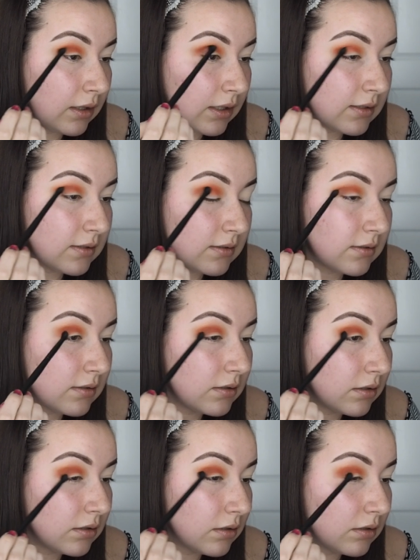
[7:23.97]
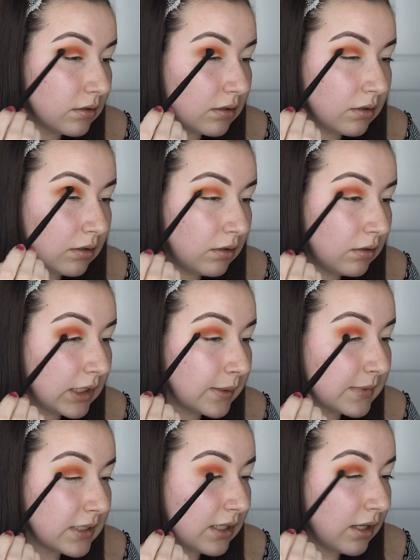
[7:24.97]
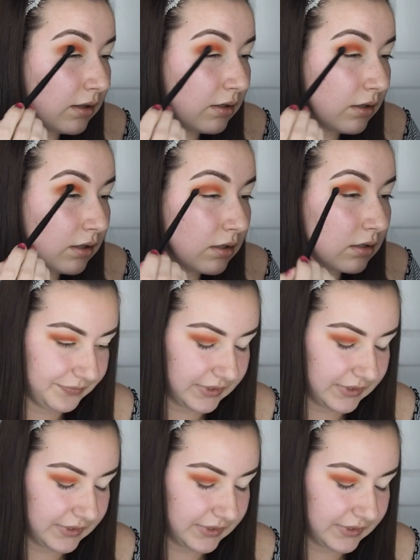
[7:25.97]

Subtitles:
this all come together.